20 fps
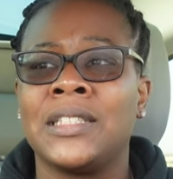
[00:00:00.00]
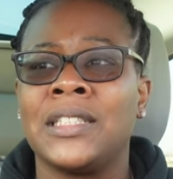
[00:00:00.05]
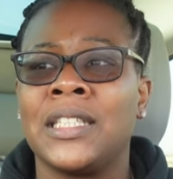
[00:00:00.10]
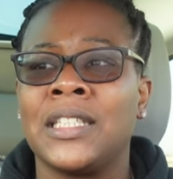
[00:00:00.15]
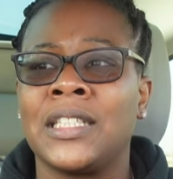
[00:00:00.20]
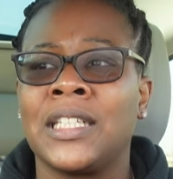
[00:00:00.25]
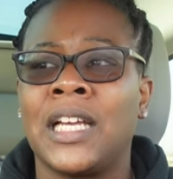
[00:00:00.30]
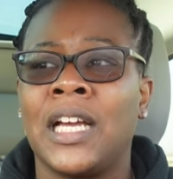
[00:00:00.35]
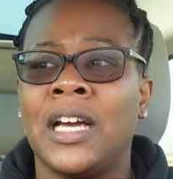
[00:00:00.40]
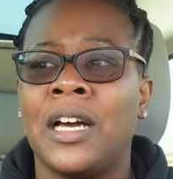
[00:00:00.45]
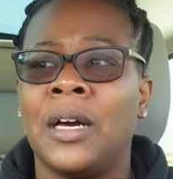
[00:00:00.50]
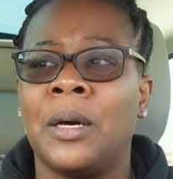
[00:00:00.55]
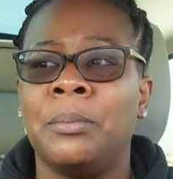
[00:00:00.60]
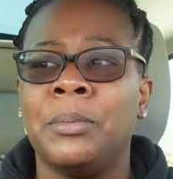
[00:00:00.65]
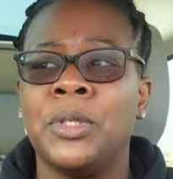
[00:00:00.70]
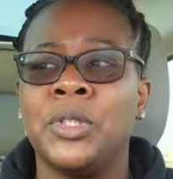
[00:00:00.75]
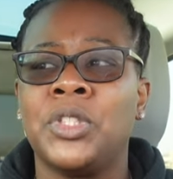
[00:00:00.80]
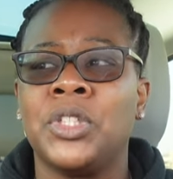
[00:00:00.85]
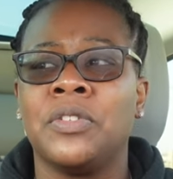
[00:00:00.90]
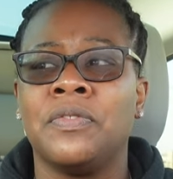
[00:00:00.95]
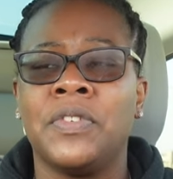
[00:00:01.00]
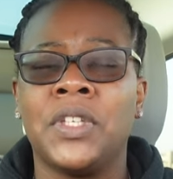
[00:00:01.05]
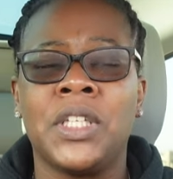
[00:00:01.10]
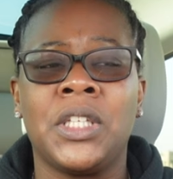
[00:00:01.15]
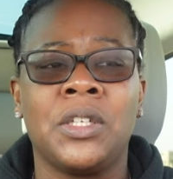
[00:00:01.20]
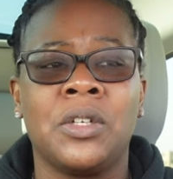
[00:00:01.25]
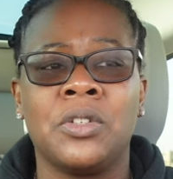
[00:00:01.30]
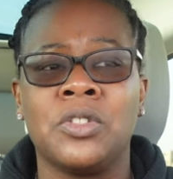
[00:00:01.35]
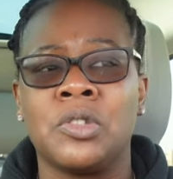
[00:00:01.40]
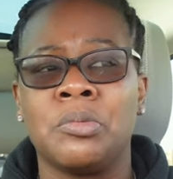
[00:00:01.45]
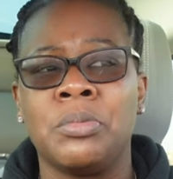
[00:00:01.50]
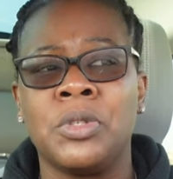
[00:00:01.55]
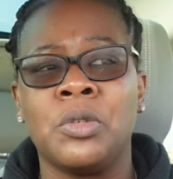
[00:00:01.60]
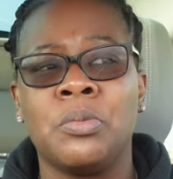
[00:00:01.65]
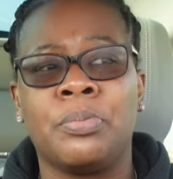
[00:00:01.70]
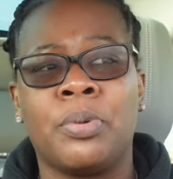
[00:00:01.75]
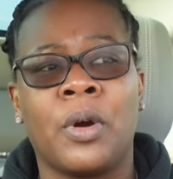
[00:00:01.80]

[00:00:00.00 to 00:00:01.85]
That mute your videos or mute